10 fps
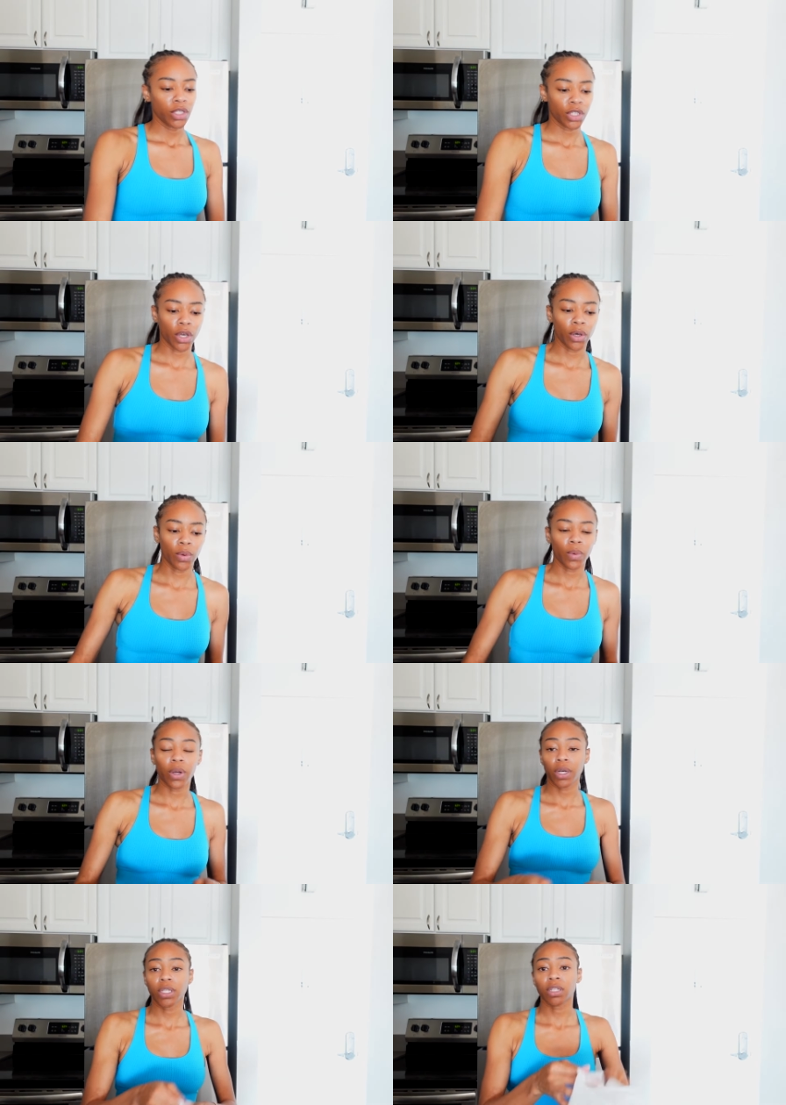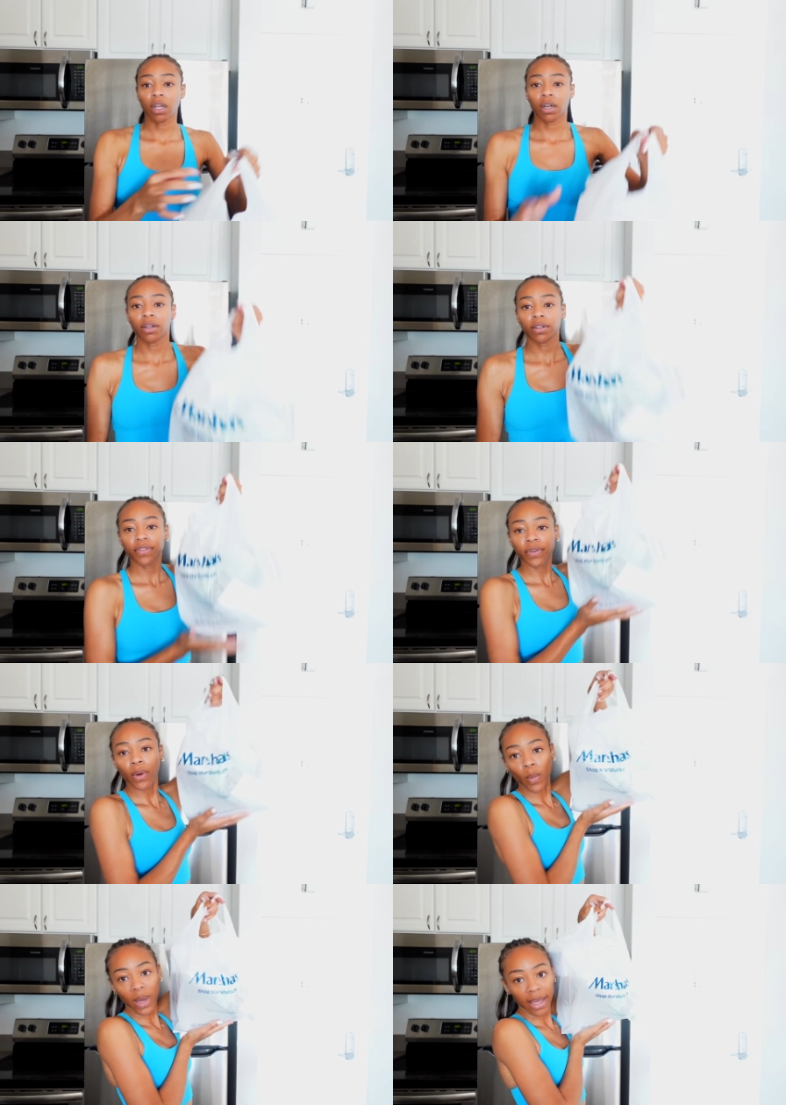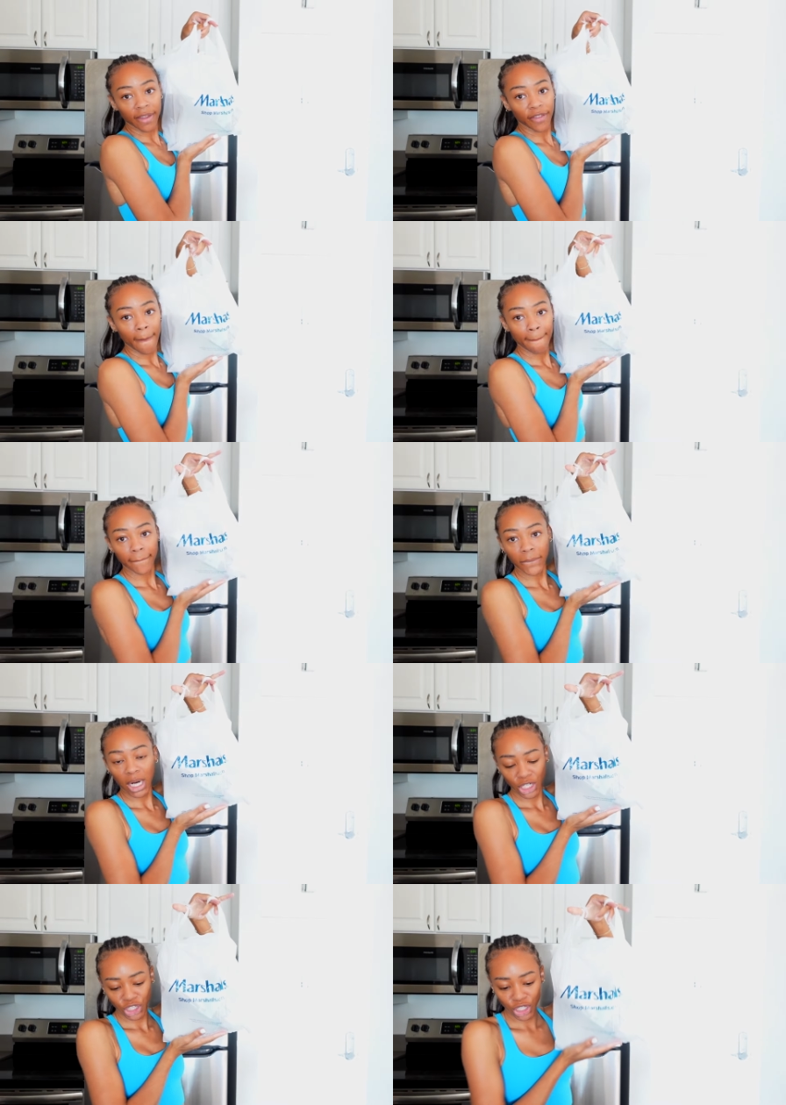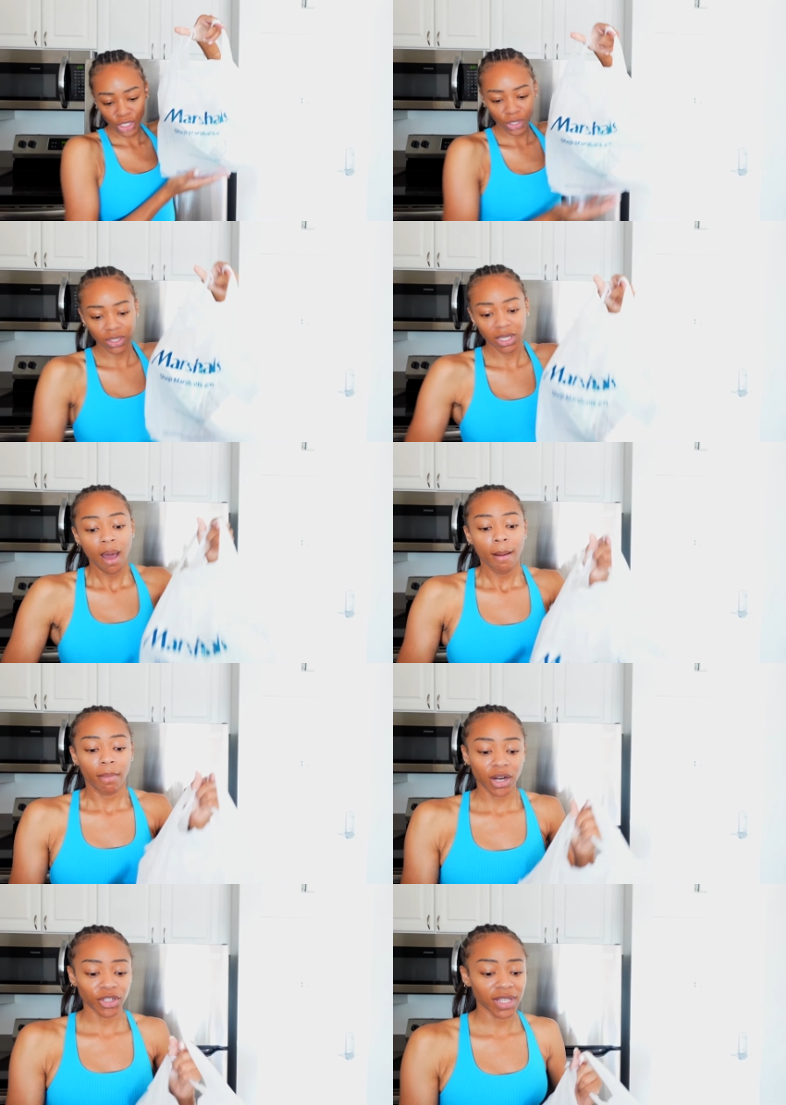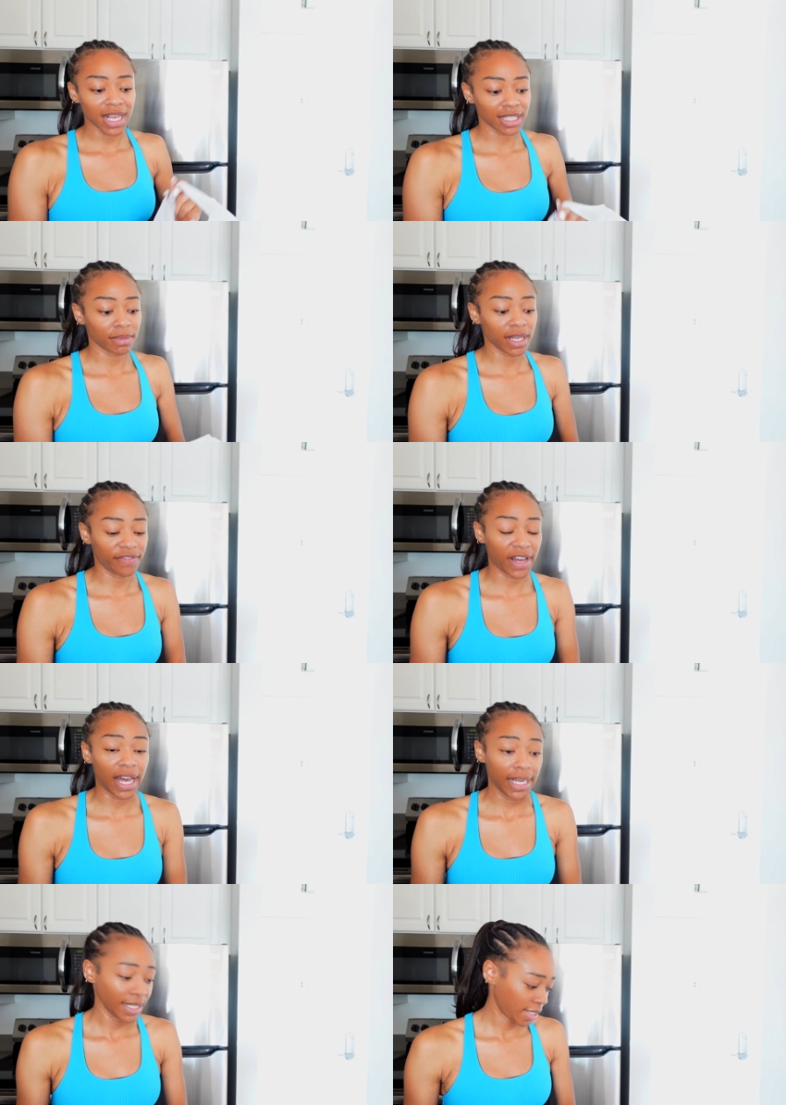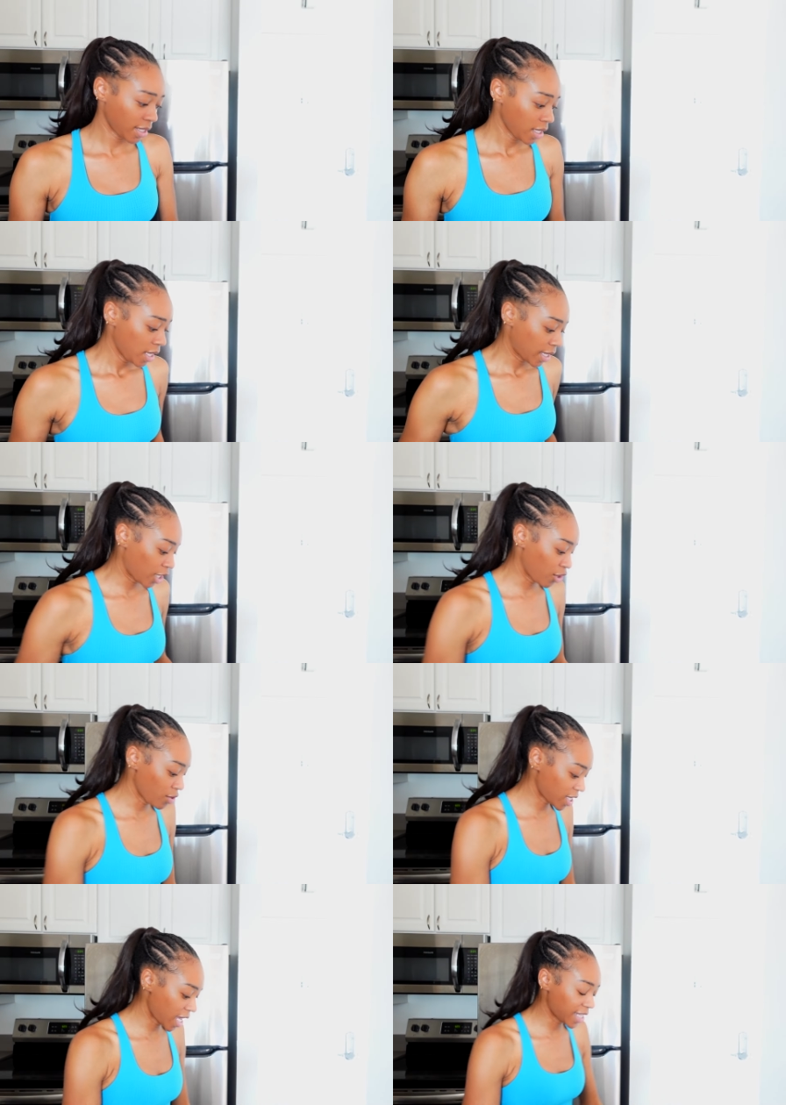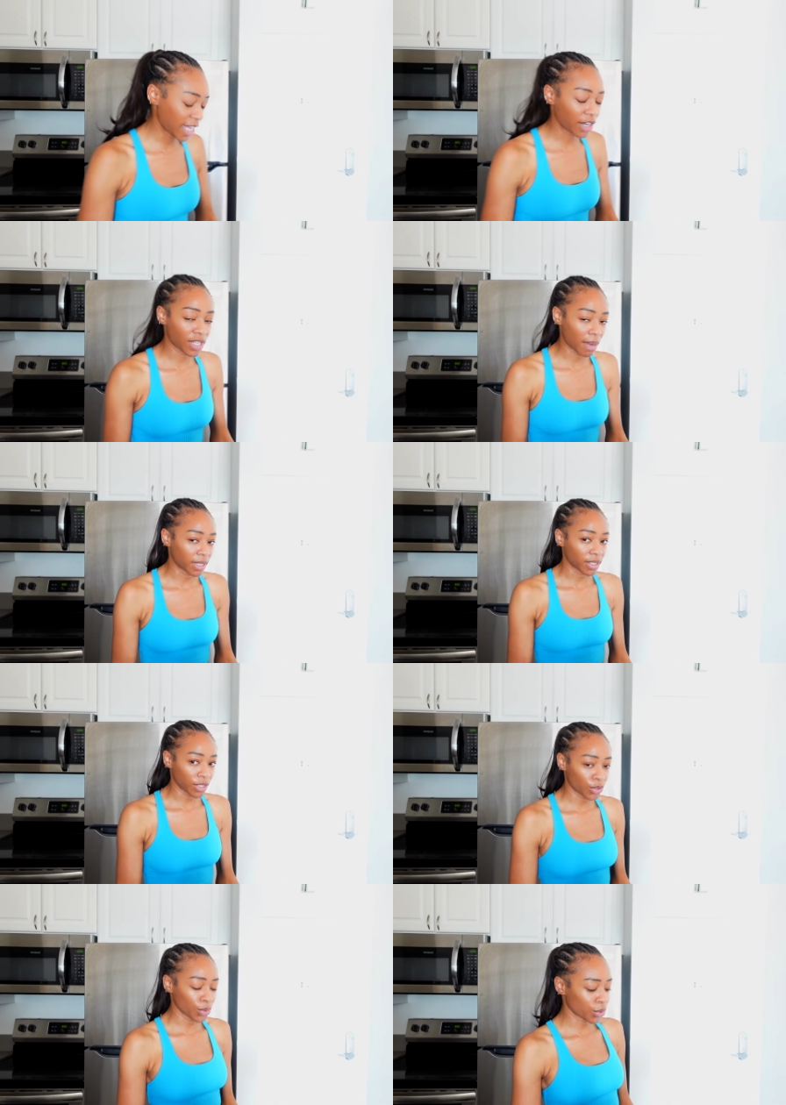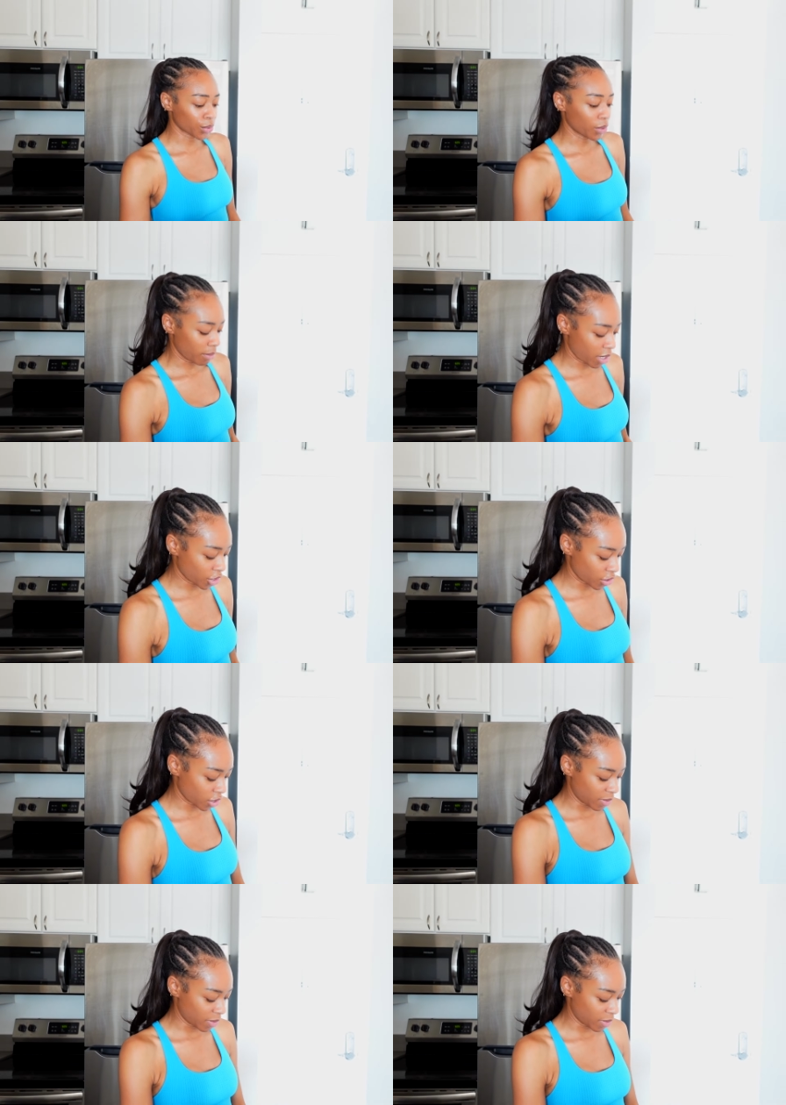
So we're gonna start off with Marshalls. Marshalls has some good finds like you just gotta take your time and look through Marshalls